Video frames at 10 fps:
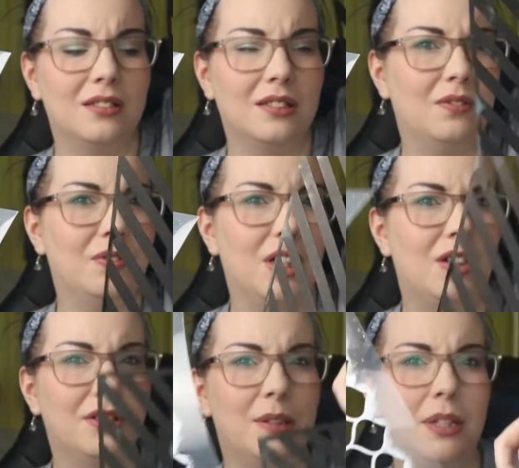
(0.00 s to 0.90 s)
something
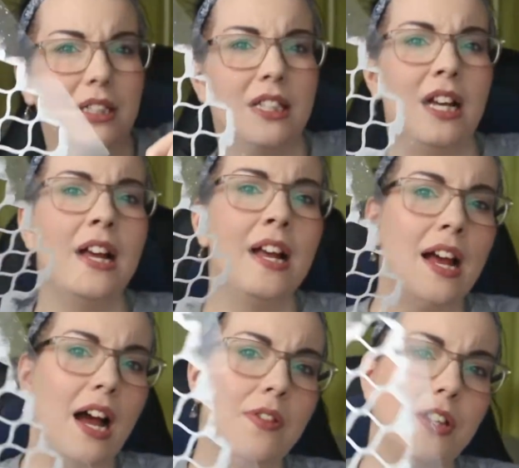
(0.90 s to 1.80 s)
along those lines,
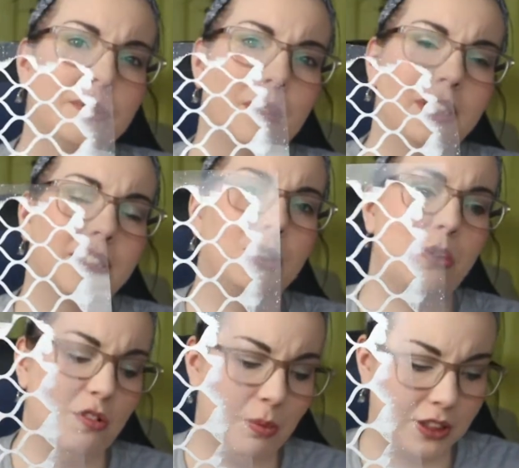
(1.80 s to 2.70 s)
and this one is a
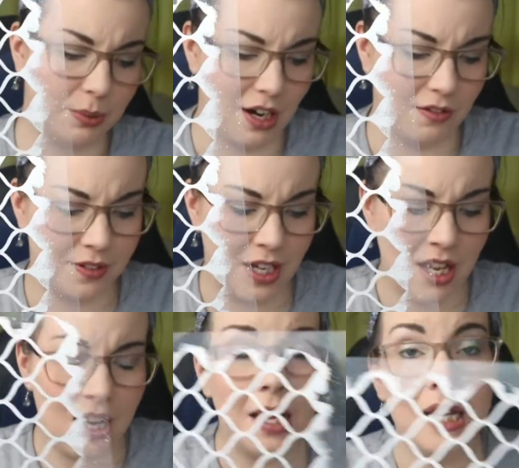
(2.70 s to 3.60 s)
12x12.
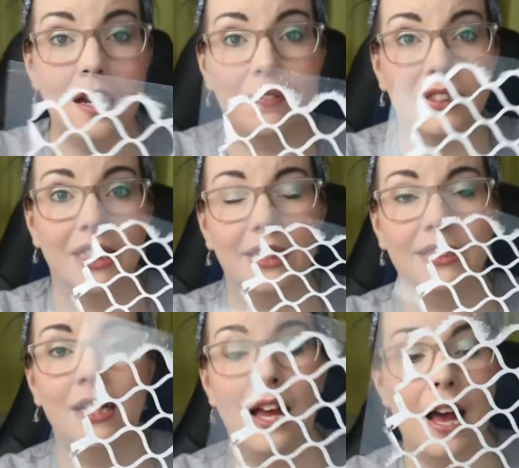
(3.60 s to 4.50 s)
Loving
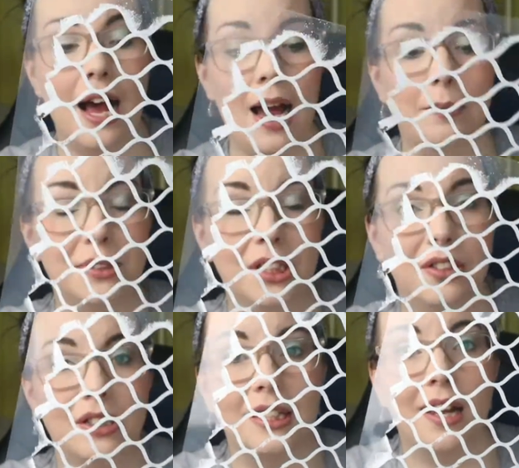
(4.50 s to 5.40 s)
these,
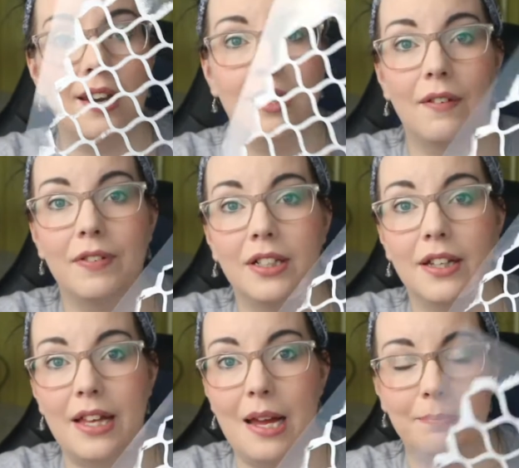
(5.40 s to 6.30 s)
absolutely loving
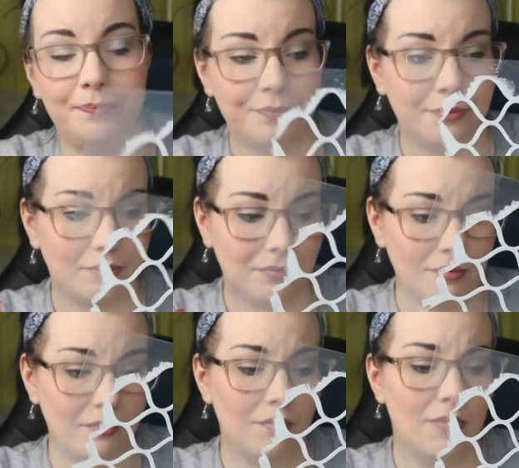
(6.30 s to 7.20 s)
them.
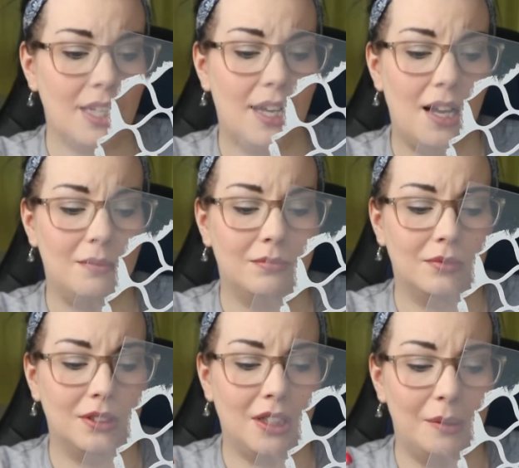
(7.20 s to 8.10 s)

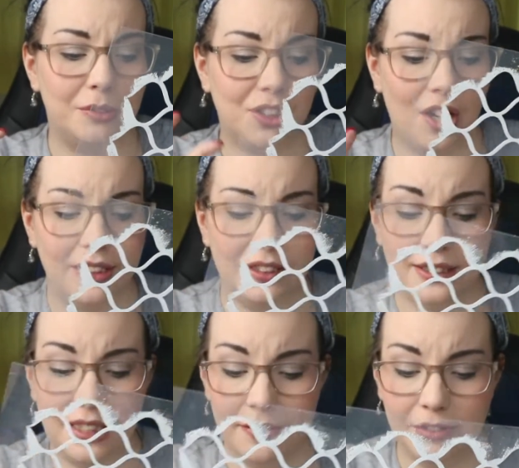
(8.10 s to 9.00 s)
I'm starting to
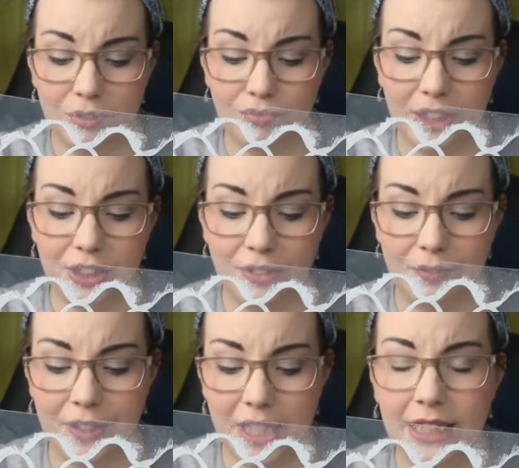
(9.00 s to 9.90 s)
definitely reach
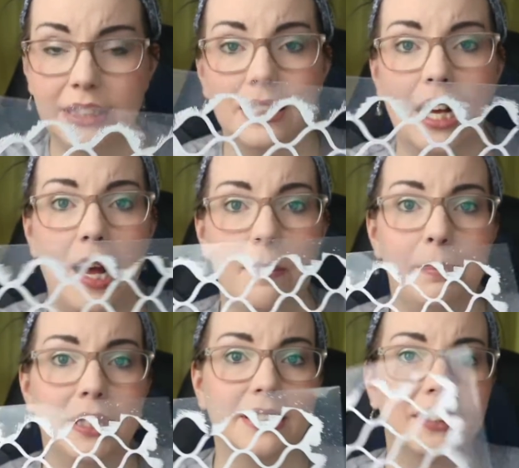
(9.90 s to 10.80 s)
for these
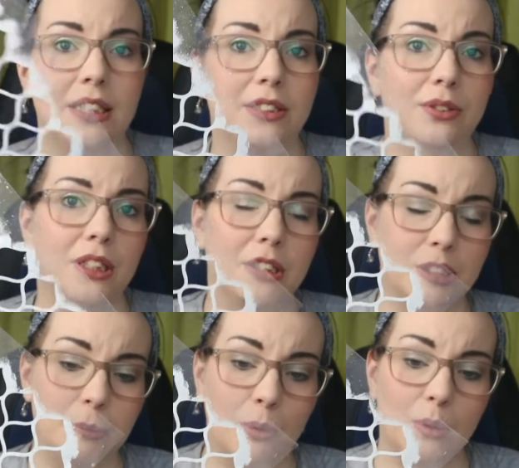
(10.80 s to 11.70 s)
bigger stencils than the
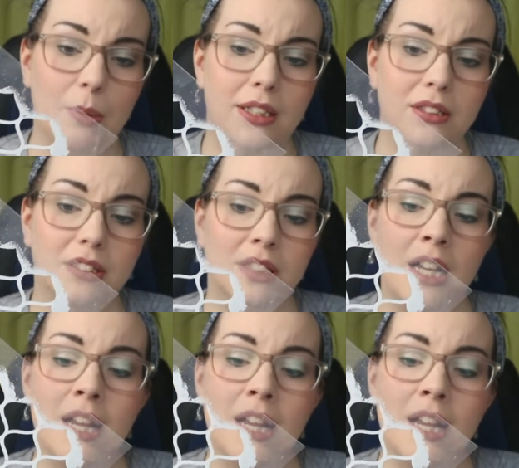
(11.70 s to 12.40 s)
smaller ones,